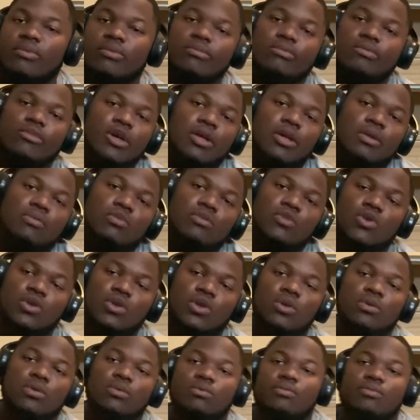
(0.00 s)
But, you
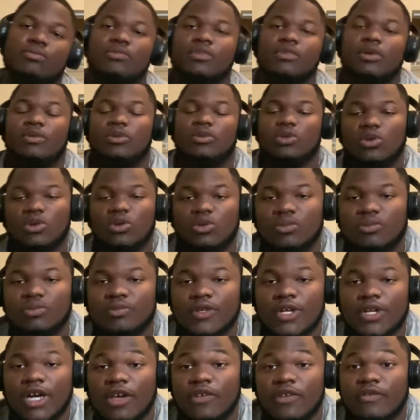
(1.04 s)
know, let me know
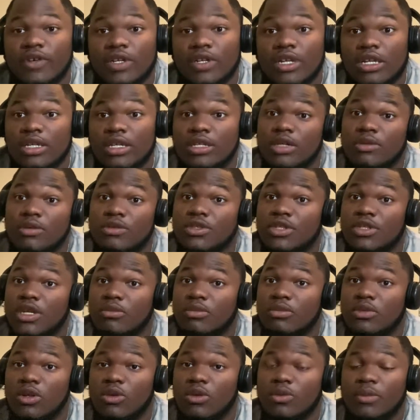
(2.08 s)
how you felt down in the comments down
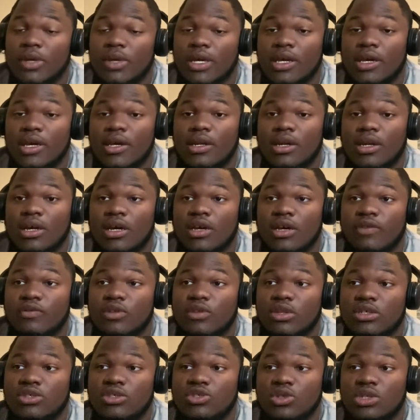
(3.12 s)
below, man. If you
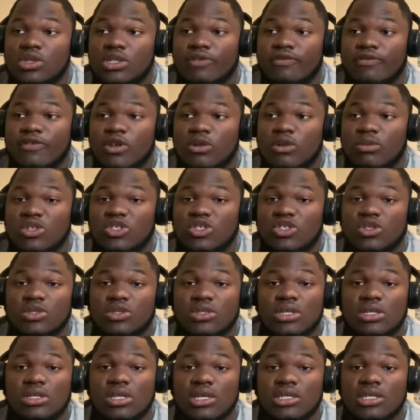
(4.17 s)
enjoyed the video, make sure you
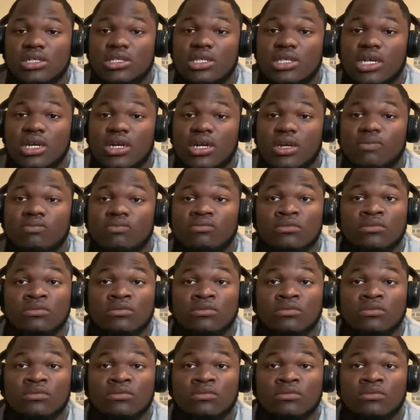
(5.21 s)
still like and share.